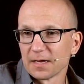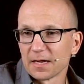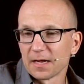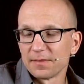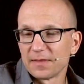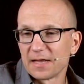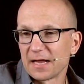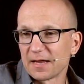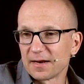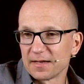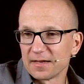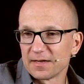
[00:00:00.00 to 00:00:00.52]

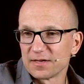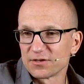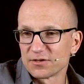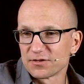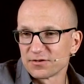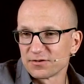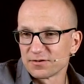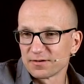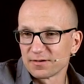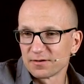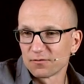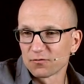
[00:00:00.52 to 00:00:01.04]
And that
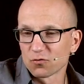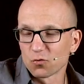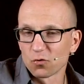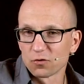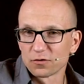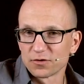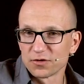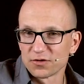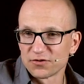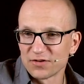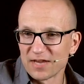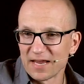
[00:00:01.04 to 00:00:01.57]
is, of
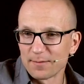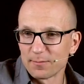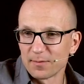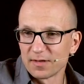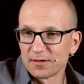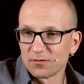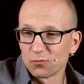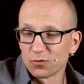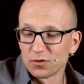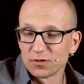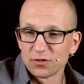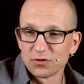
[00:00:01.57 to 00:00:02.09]
course, the same
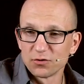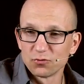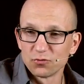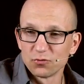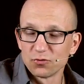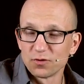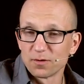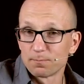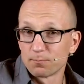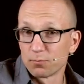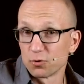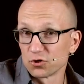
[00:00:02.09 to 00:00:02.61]
when you
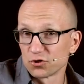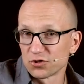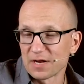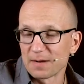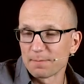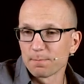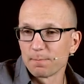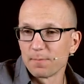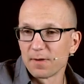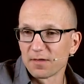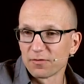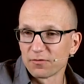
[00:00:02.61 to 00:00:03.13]
do the
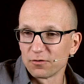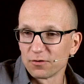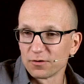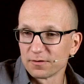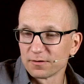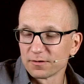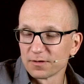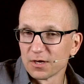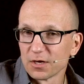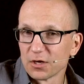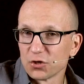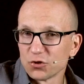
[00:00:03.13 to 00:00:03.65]
push-up method.
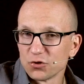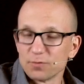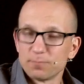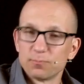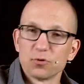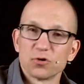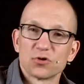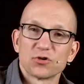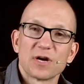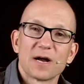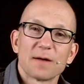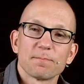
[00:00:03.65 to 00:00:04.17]
You
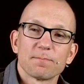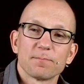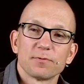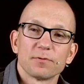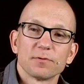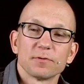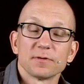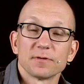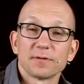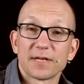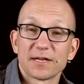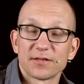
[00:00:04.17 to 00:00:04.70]
push up,
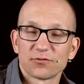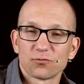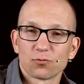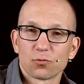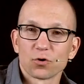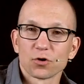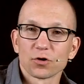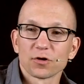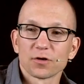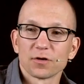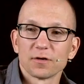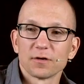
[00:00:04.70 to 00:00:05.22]
that's
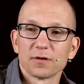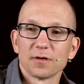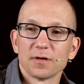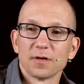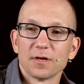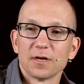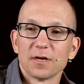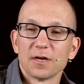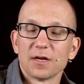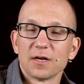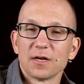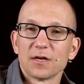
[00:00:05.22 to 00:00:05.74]
work.
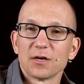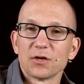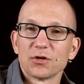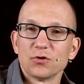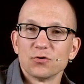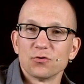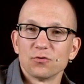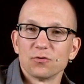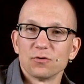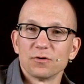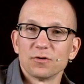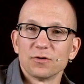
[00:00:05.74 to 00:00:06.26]

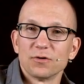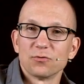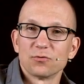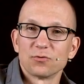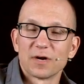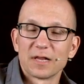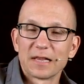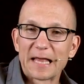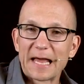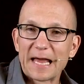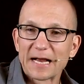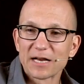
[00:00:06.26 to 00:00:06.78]
You
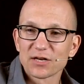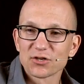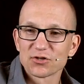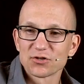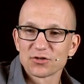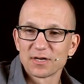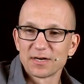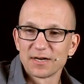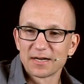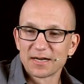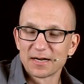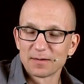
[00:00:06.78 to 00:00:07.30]

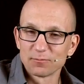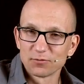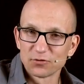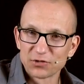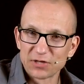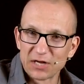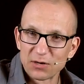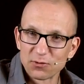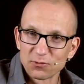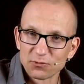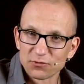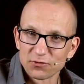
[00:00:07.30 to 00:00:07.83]
relax, and it comes
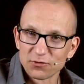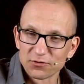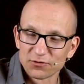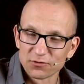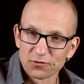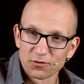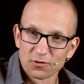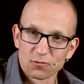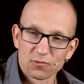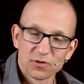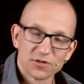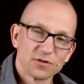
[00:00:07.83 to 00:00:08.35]
down to its
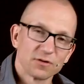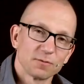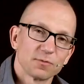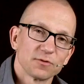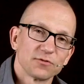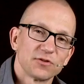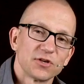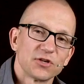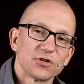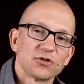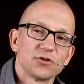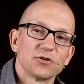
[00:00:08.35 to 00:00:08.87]
original
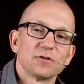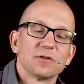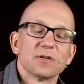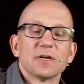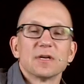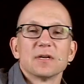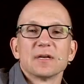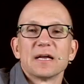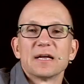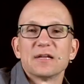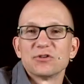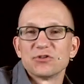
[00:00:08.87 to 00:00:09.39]
position,
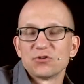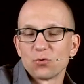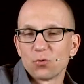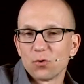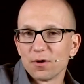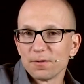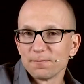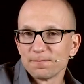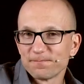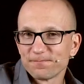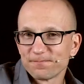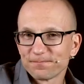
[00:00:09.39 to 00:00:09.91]
and so
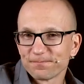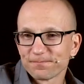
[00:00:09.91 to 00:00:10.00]
on.